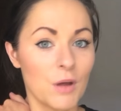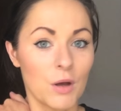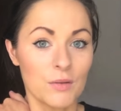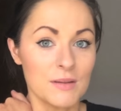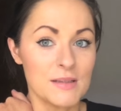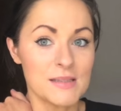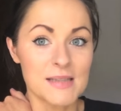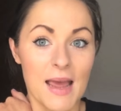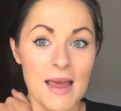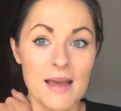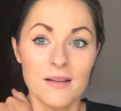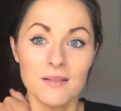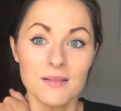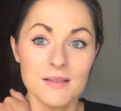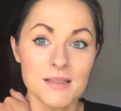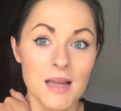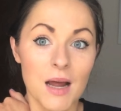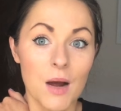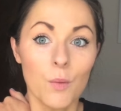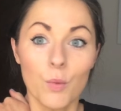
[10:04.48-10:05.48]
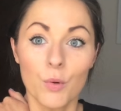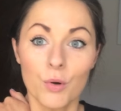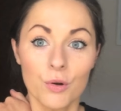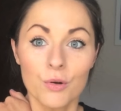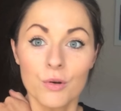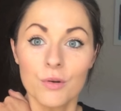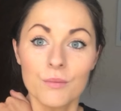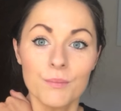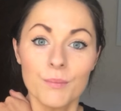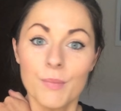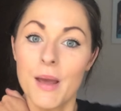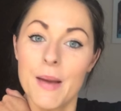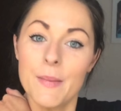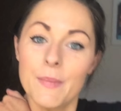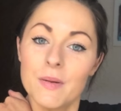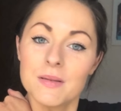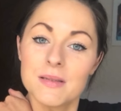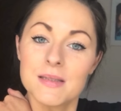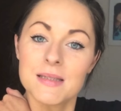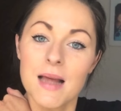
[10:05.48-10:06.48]
on the scales I wouldn't be
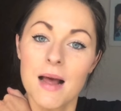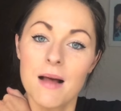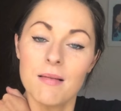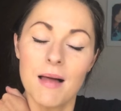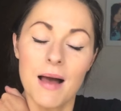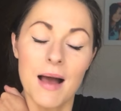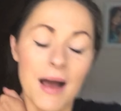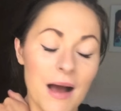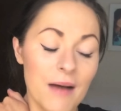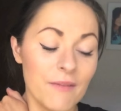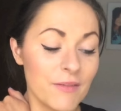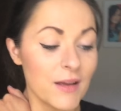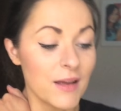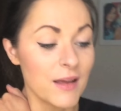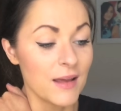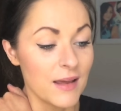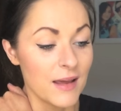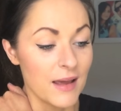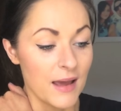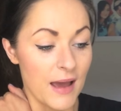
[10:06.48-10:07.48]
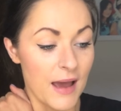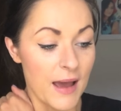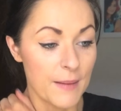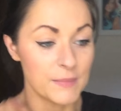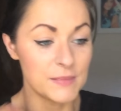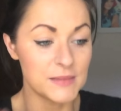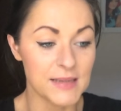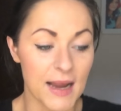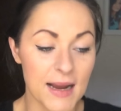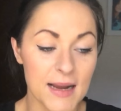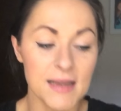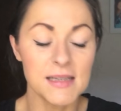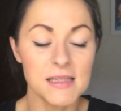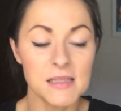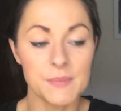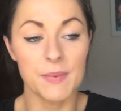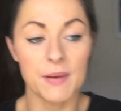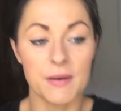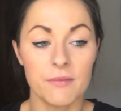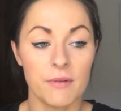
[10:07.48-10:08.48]
able to tell that I have.
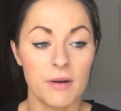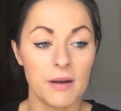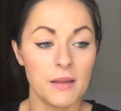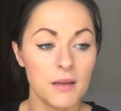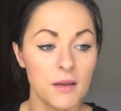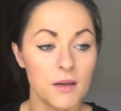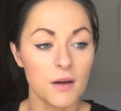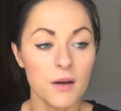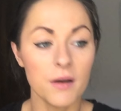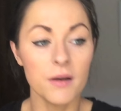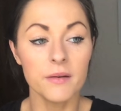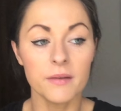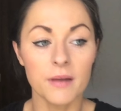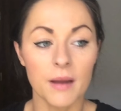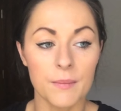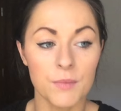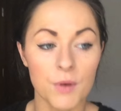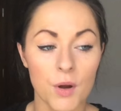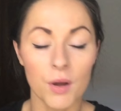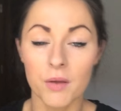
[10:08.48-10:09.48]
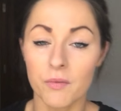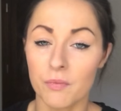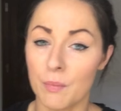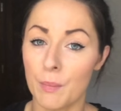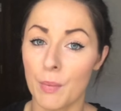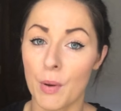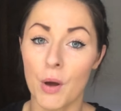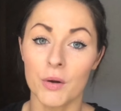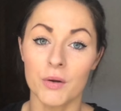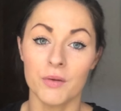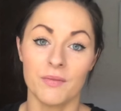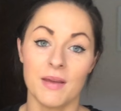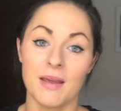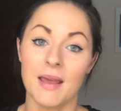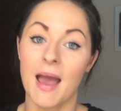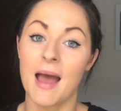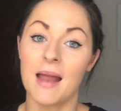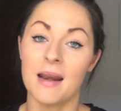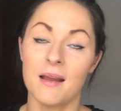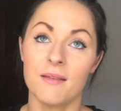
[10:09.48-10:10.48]
Diet's been really good. I'm not even bored of it
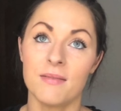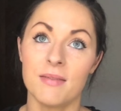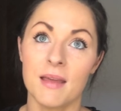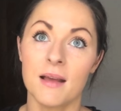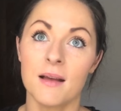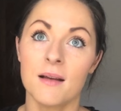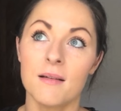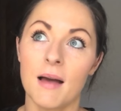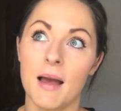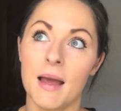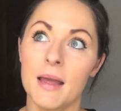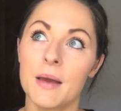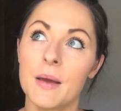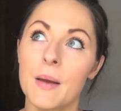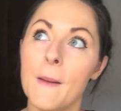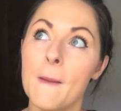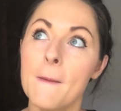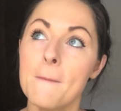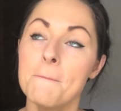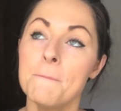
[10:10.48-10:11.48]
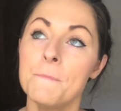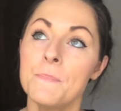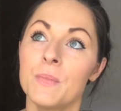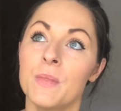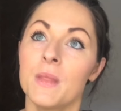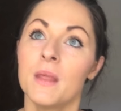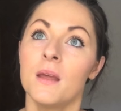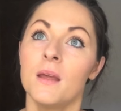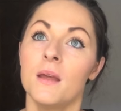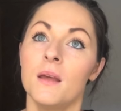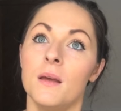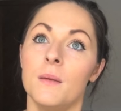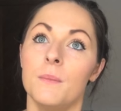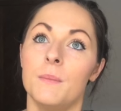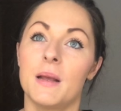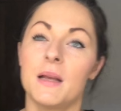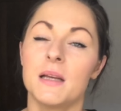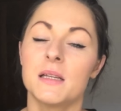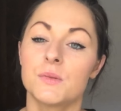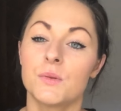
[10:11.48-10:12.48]
yet, and I think, like,
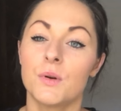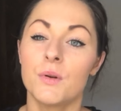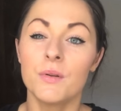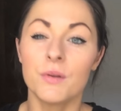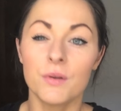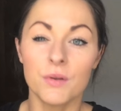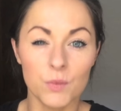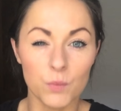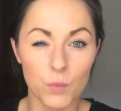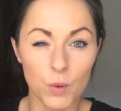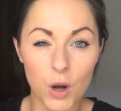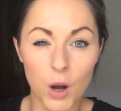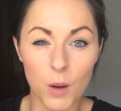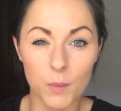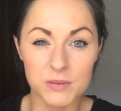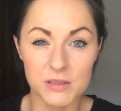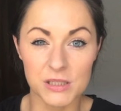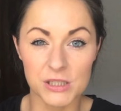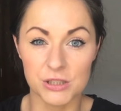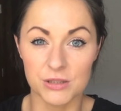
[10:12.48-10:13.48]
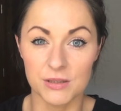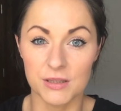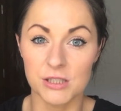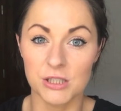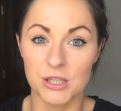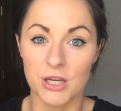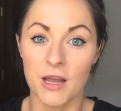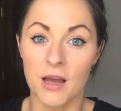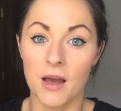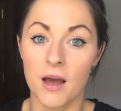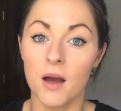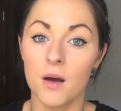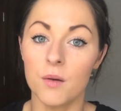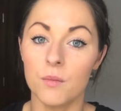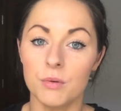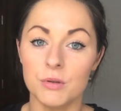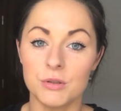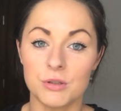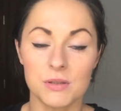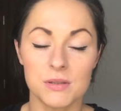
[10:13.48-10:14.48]
because we're only doing the one competition this year,
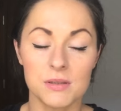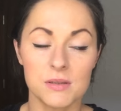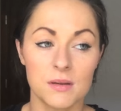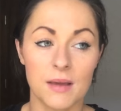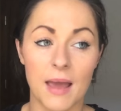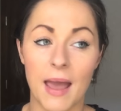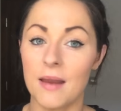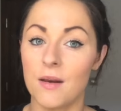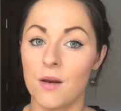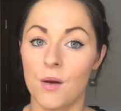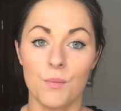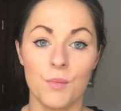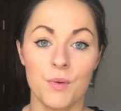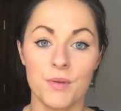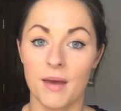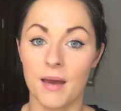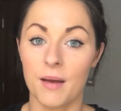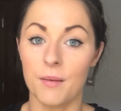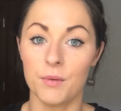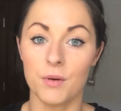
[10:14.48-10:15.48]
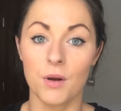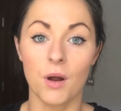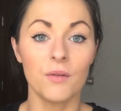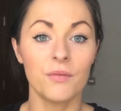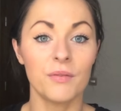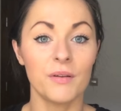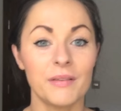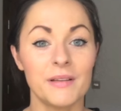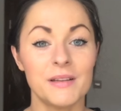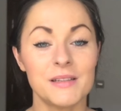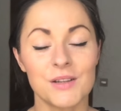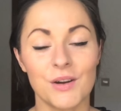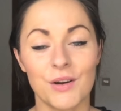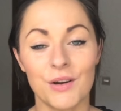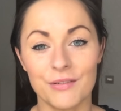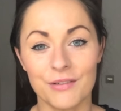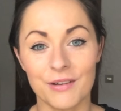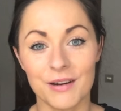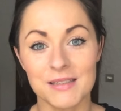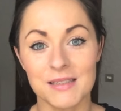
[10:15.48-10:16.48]
we're just getting on with it. We're not feeling
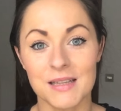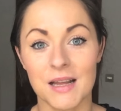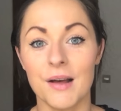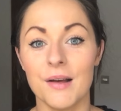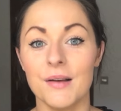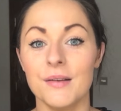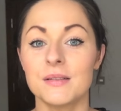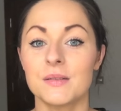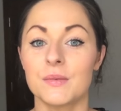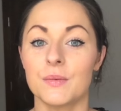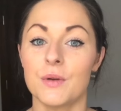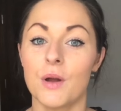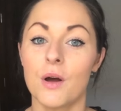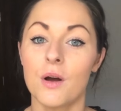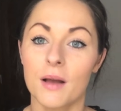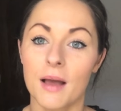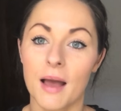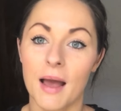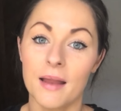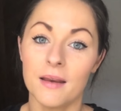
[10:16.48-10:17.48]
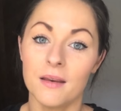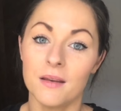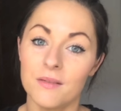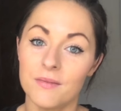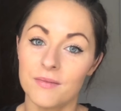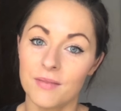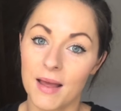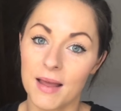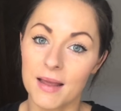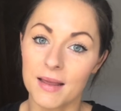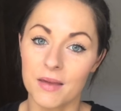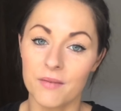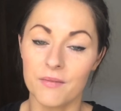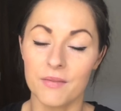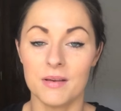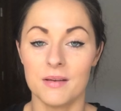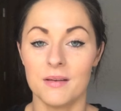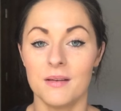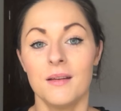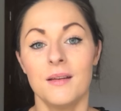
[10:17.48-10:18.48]
sorry for ourselves. We're not kind of like
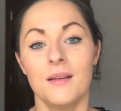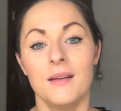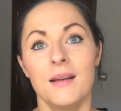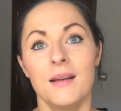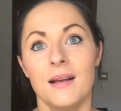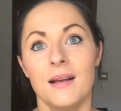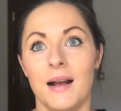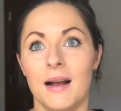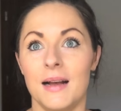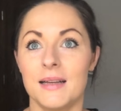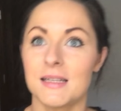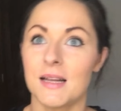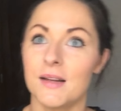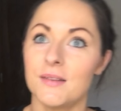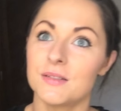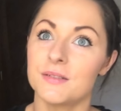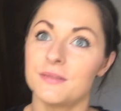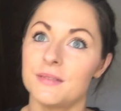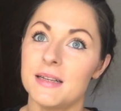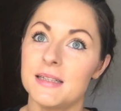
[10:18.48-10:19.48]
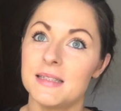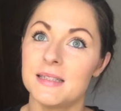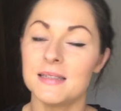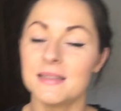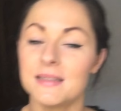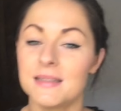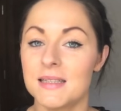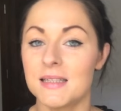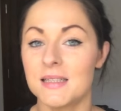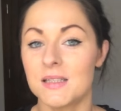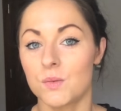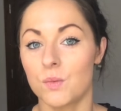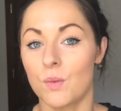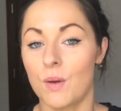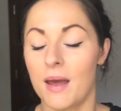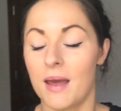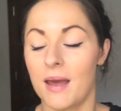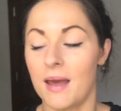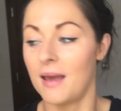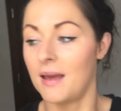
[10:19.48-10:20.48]
giving ourselves a reason to
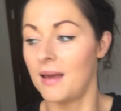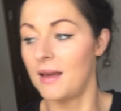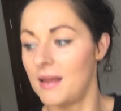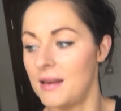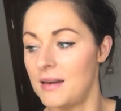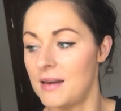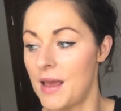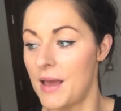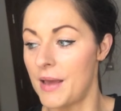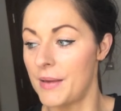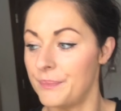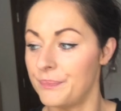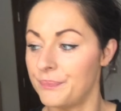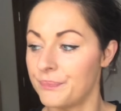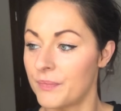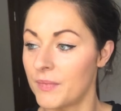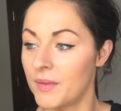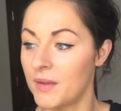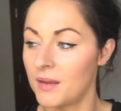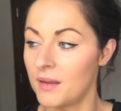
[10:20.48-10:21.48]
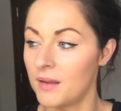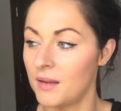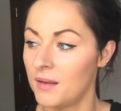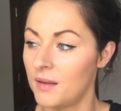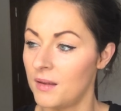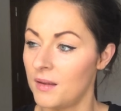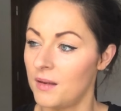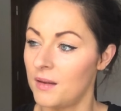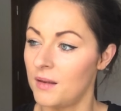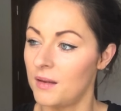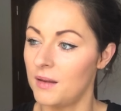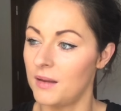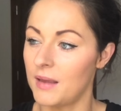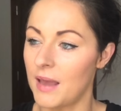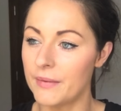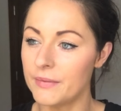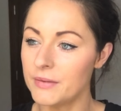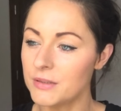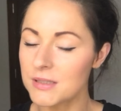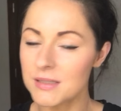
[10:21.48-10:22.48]
swear, and
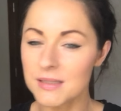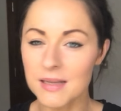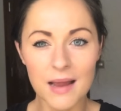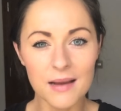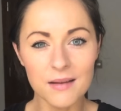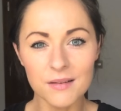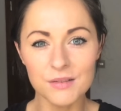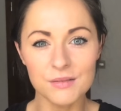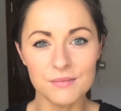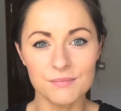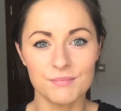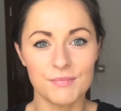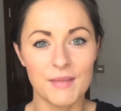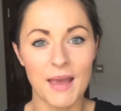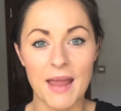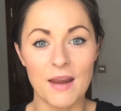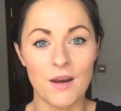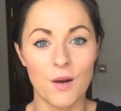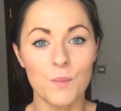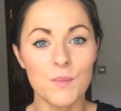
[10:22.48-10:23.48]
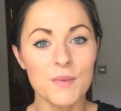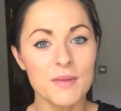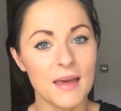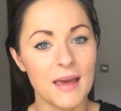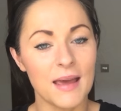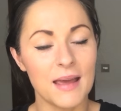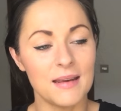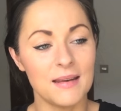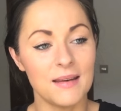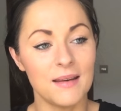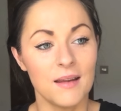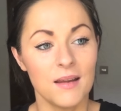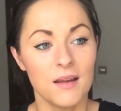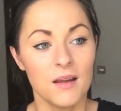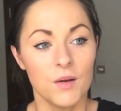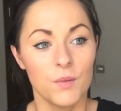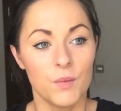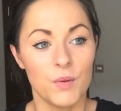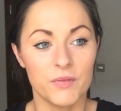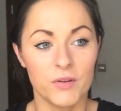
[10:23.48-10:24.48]
yeah, we're just kind of getting on with it. And
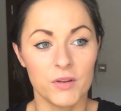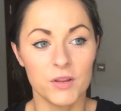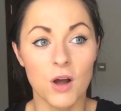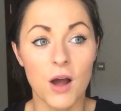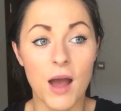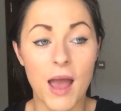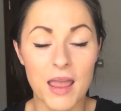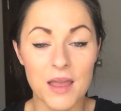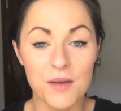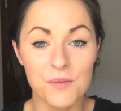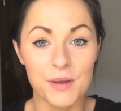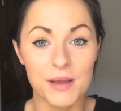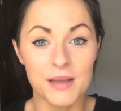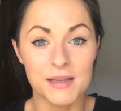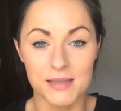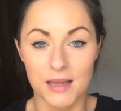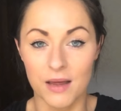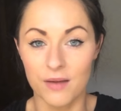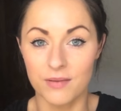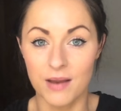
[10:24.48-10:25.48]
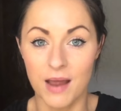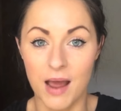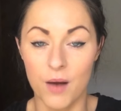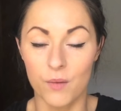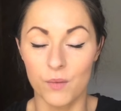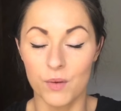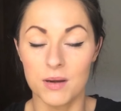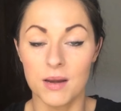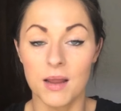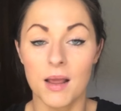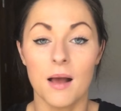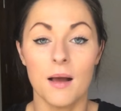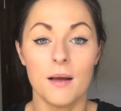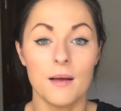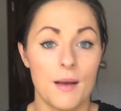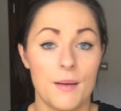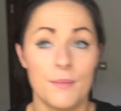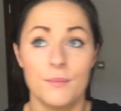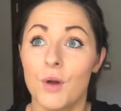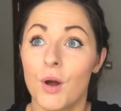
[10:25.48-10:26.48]
we've only got 8 weeks left now, and
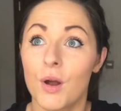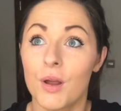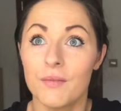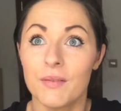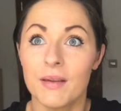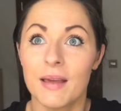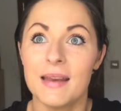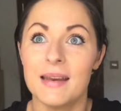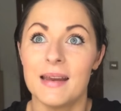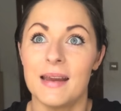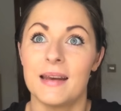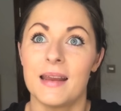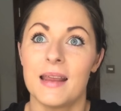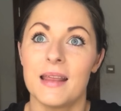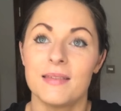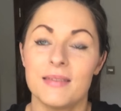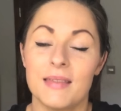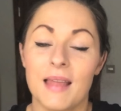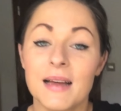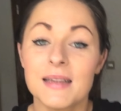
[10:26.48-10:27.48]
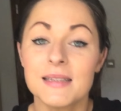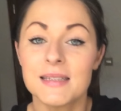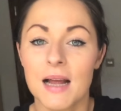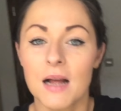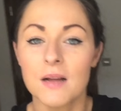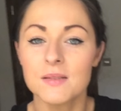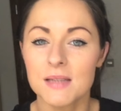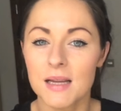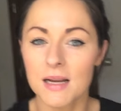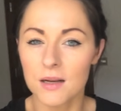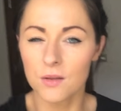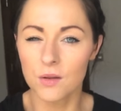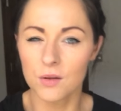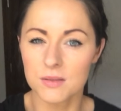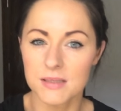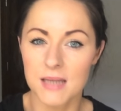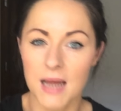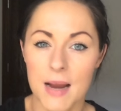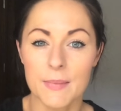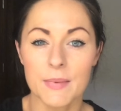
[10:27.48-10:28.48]
I'm not even kidding. That sounds like a
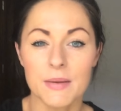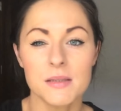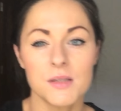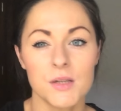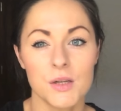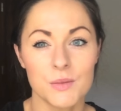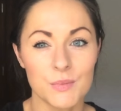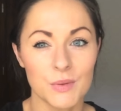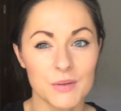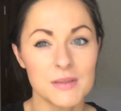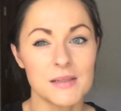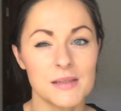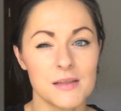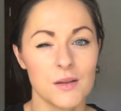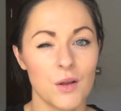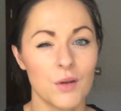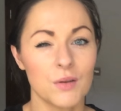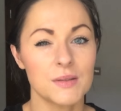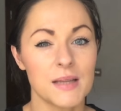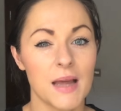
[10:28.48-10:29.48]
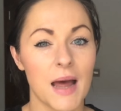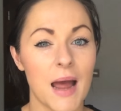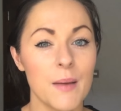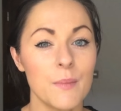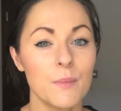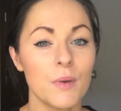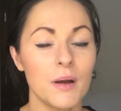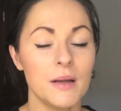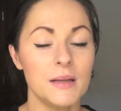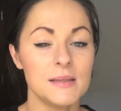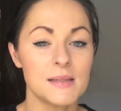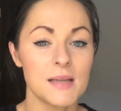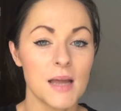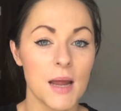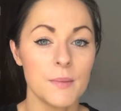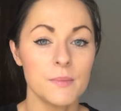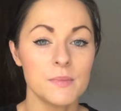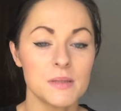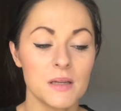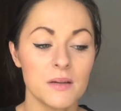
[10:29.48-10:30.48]
long time. Like, 2 months is a long time, but in
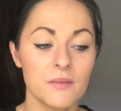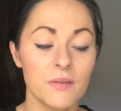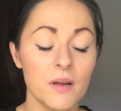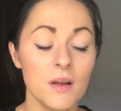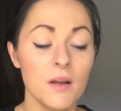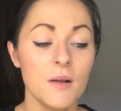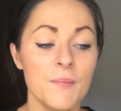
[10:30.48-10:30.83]
terms of